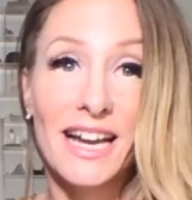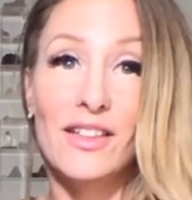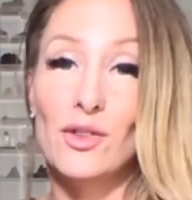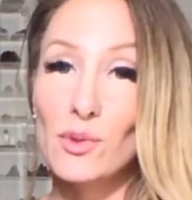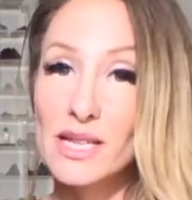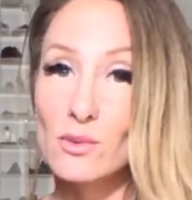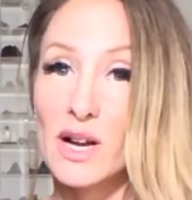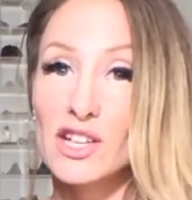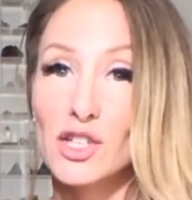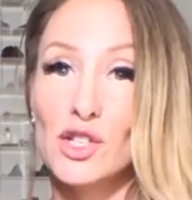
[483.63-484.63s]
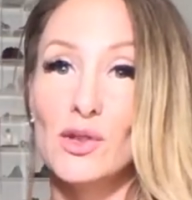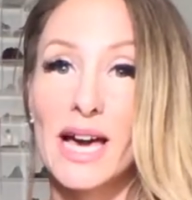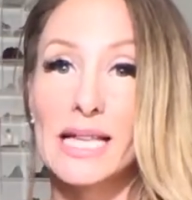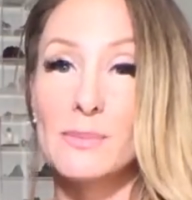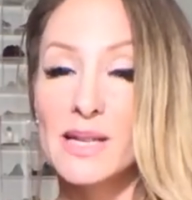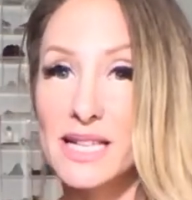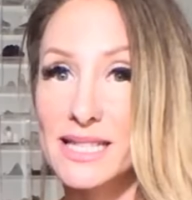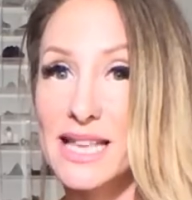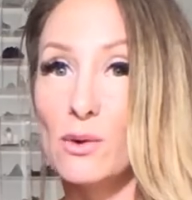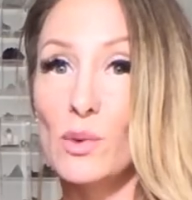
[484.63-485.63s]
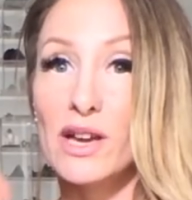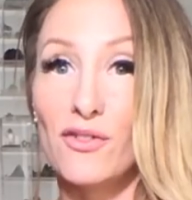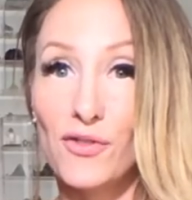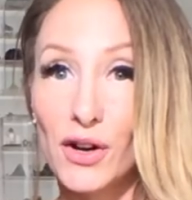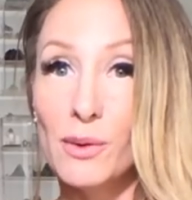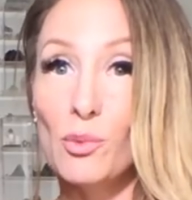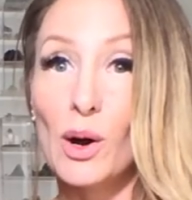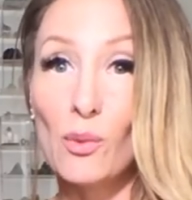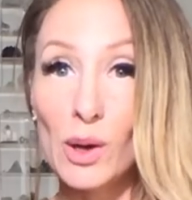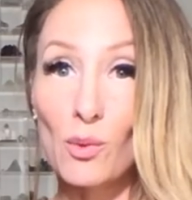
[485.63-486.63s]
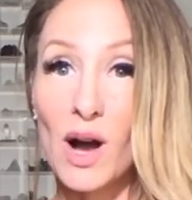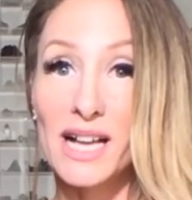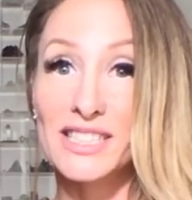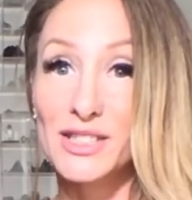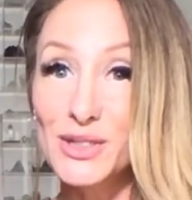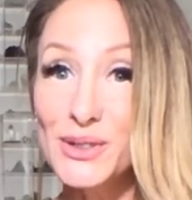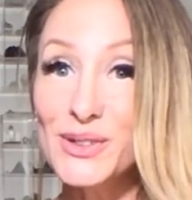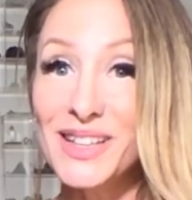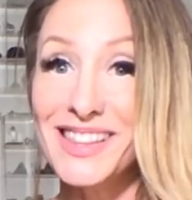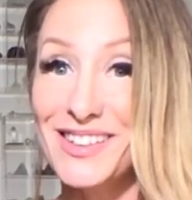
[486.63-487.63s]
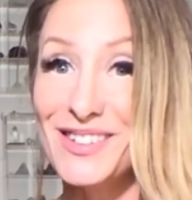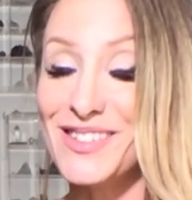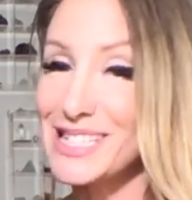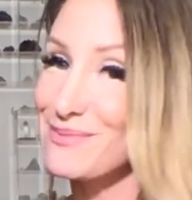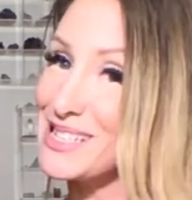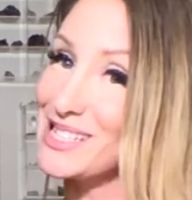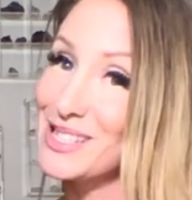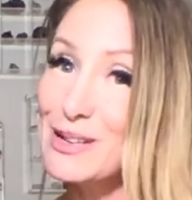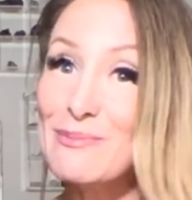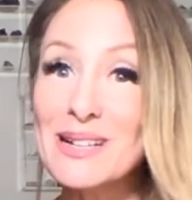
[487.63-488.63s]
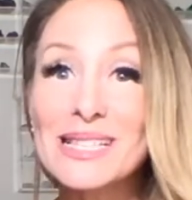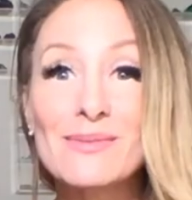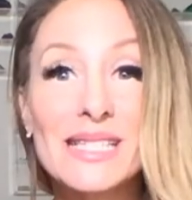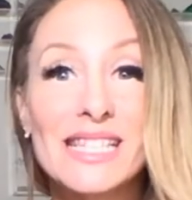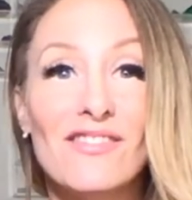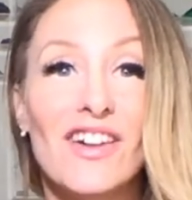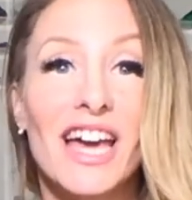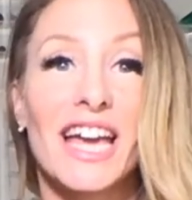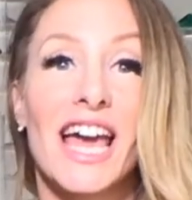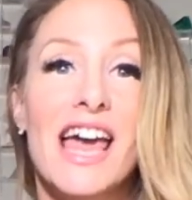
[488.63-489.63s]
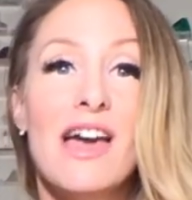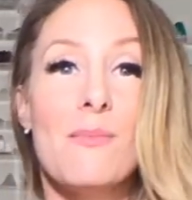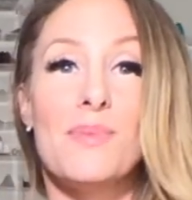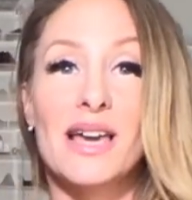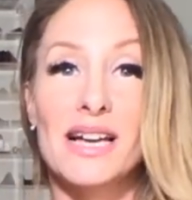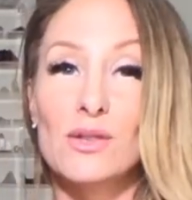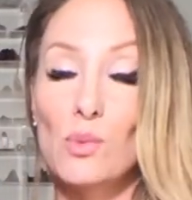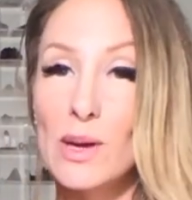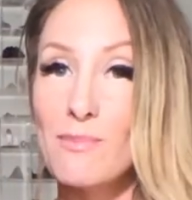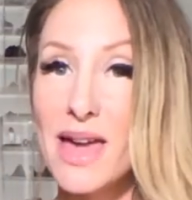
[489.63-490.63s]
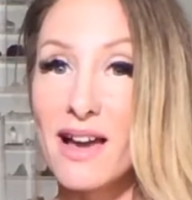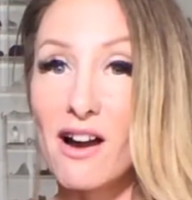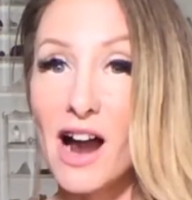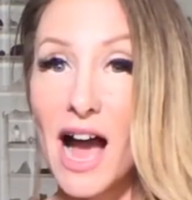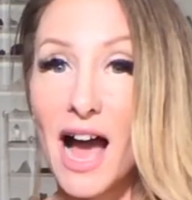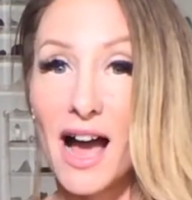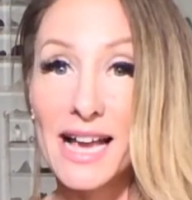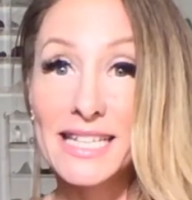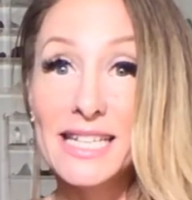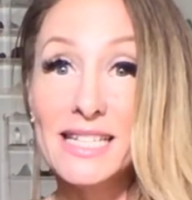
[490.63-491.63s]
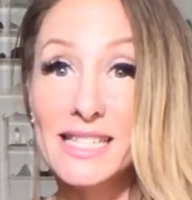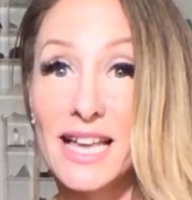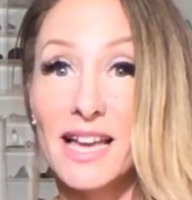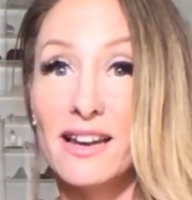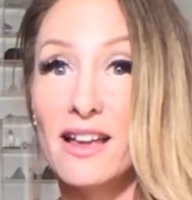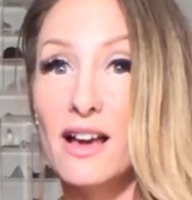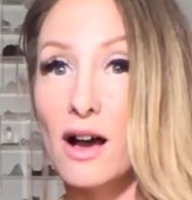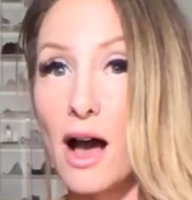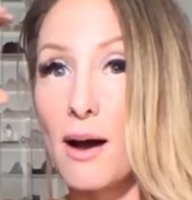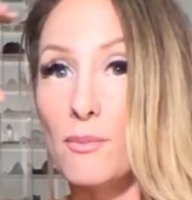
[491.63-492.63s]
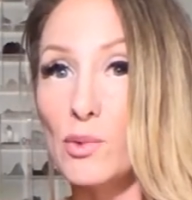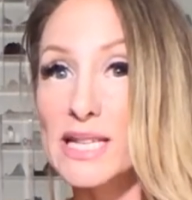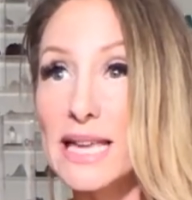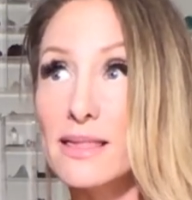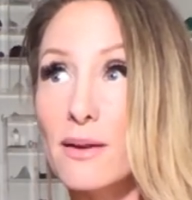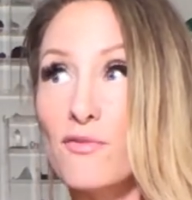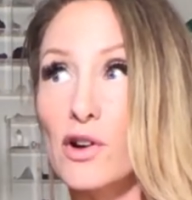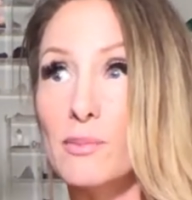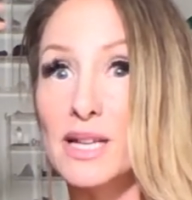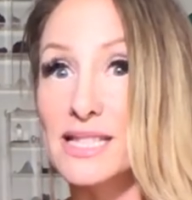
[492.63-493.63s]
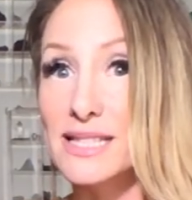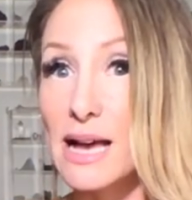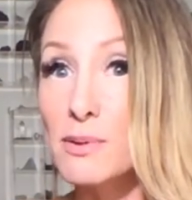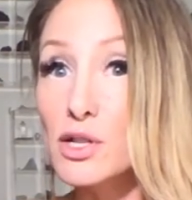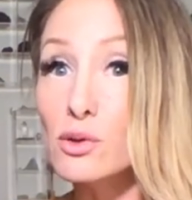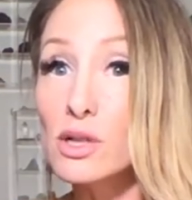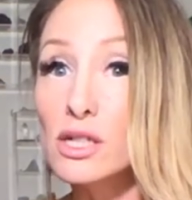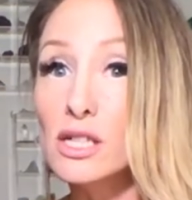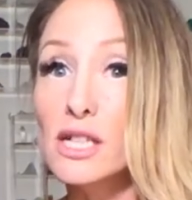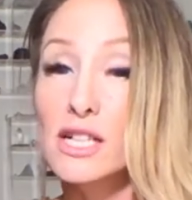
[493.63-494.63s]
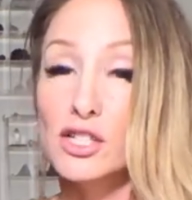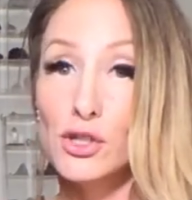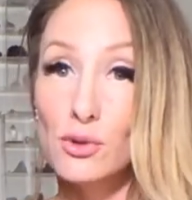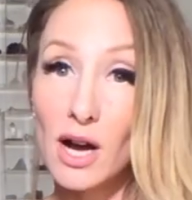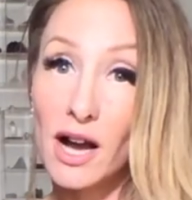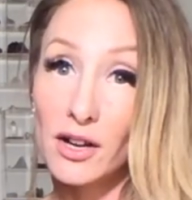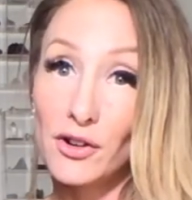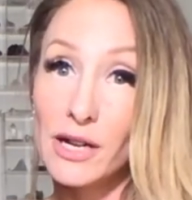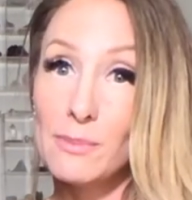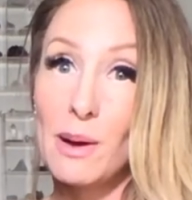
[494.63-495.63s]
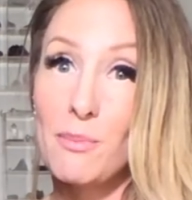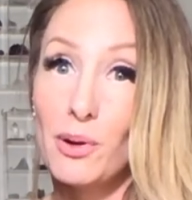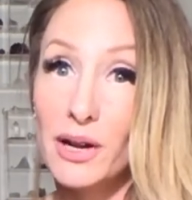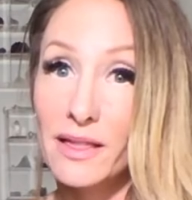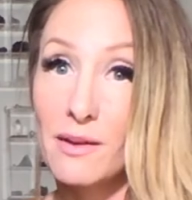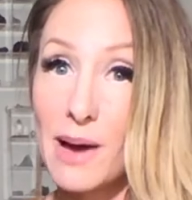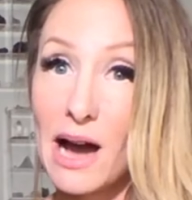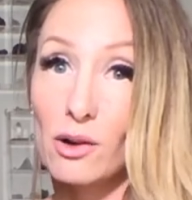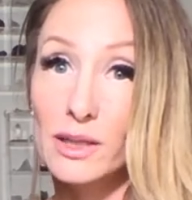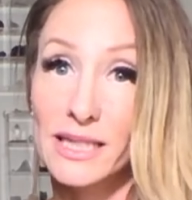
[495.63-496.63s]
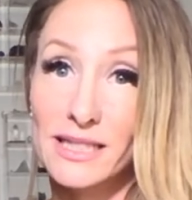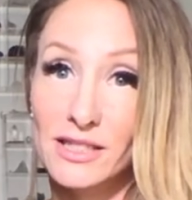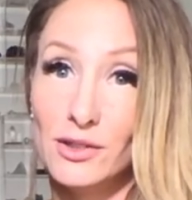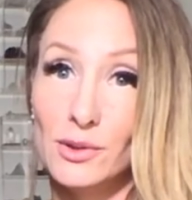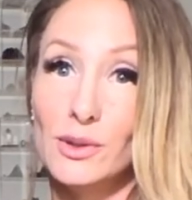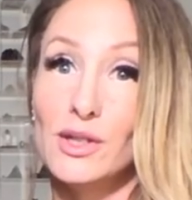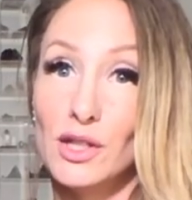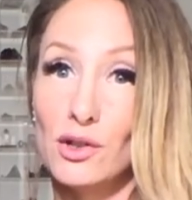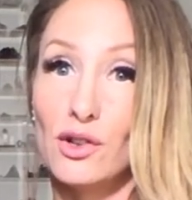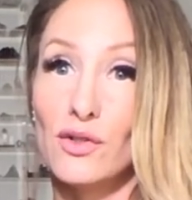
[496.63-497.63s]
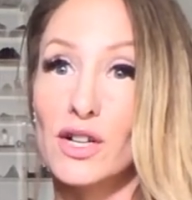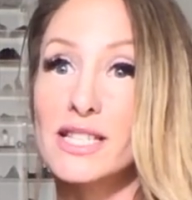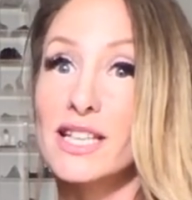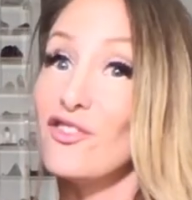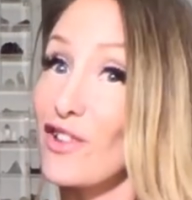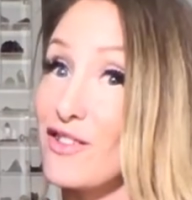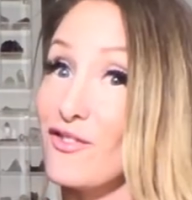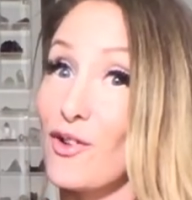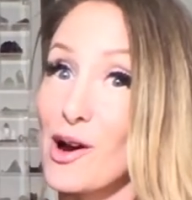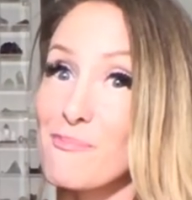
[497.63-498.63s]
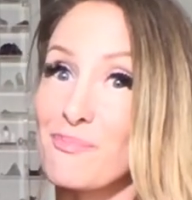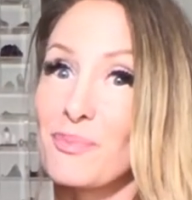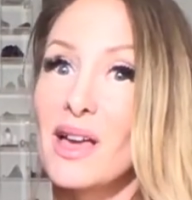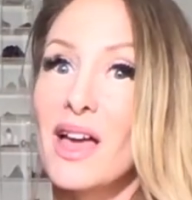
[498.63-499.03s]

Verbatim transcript: And the reason why you should do that is because then we affirm what we want to the universe, be super specific, because we make our ideas then, um, we take them from conceptual to concrete by putting them out into the universe in written form.